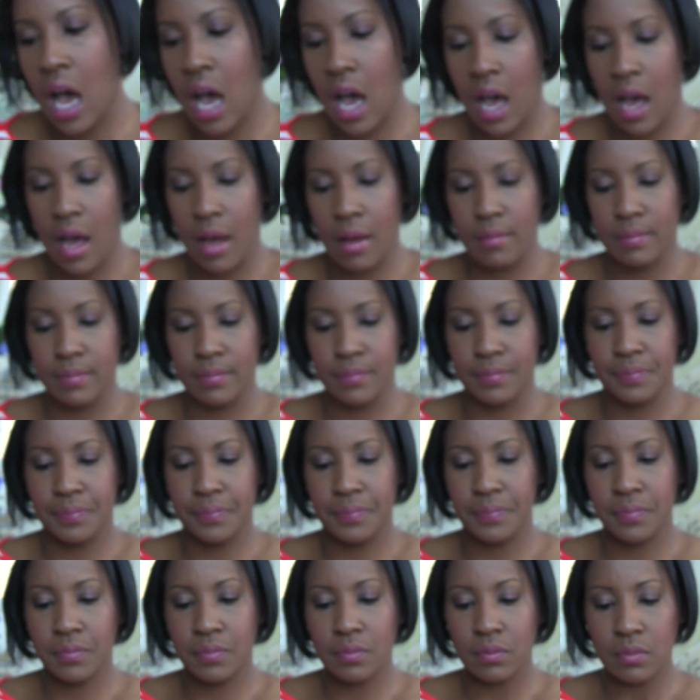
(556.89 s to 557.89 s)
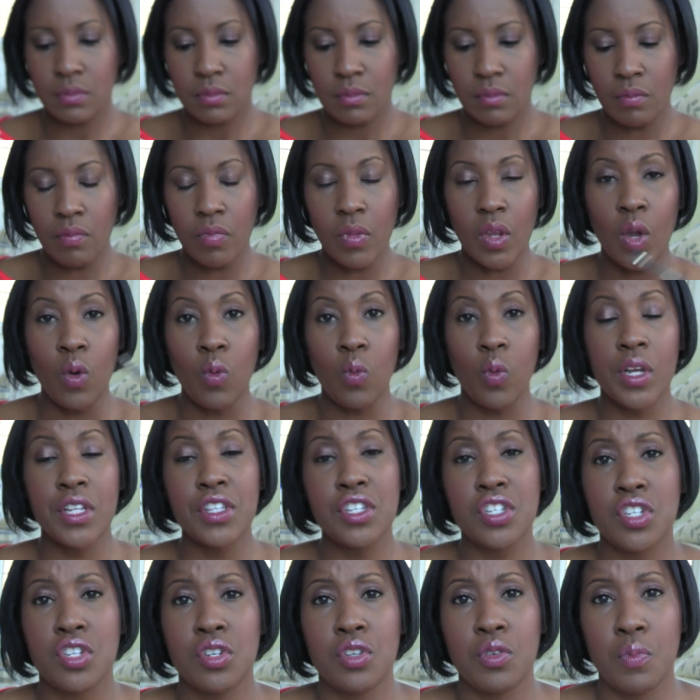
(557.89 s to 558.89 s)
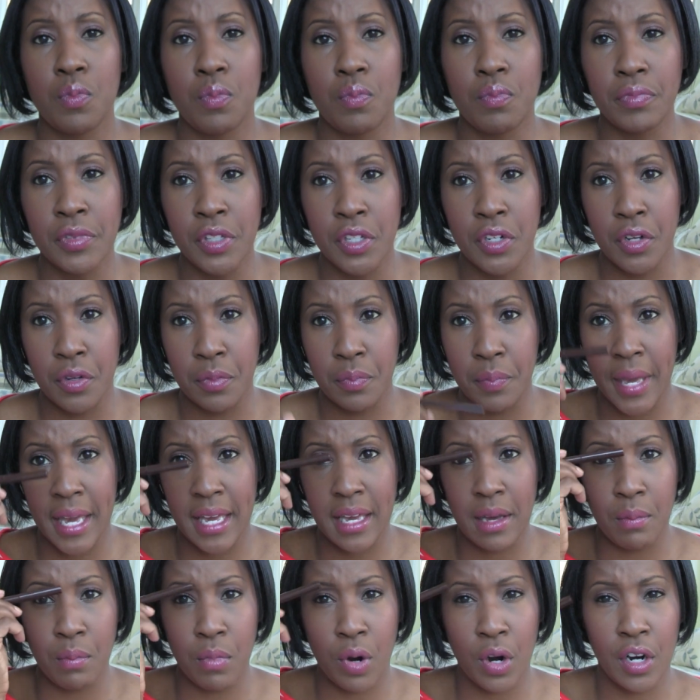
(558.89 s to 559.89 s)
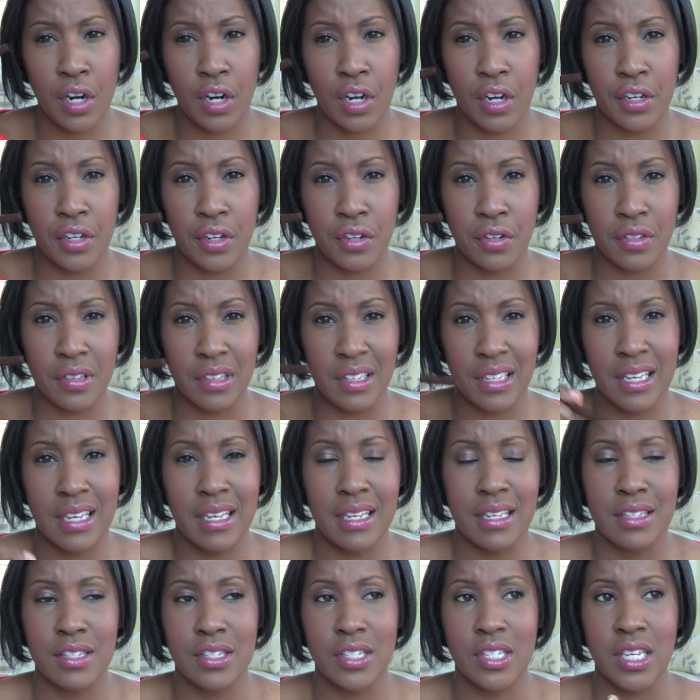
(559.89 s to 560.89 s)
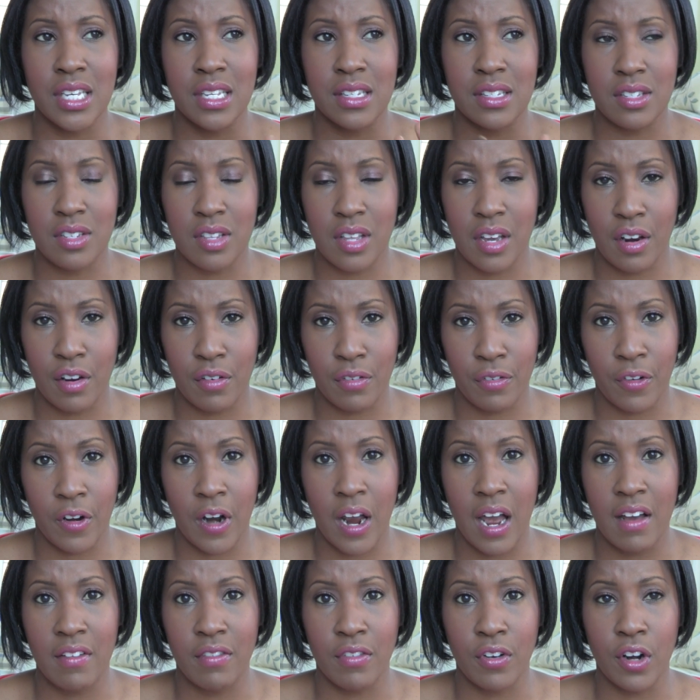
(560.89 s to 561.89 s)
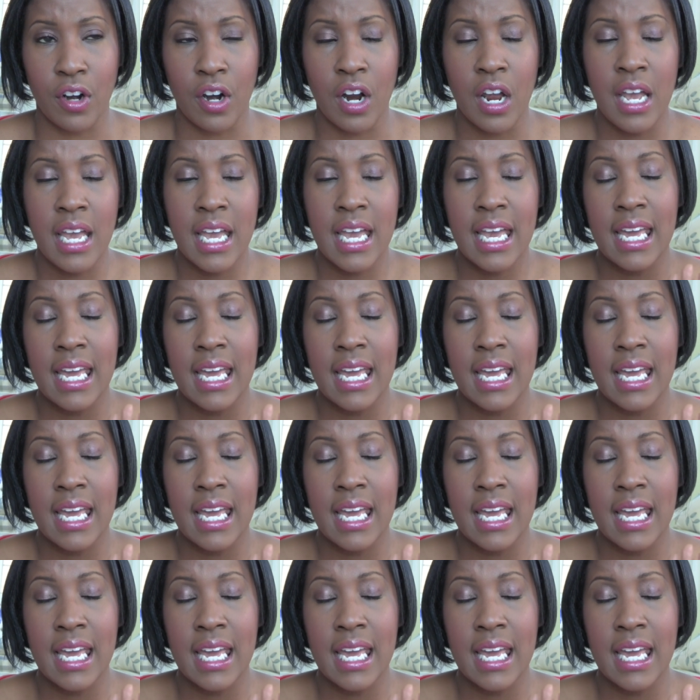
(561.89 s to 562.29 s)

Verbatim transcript: Um, Once you, you know, make a mark on your lids, it's there forever.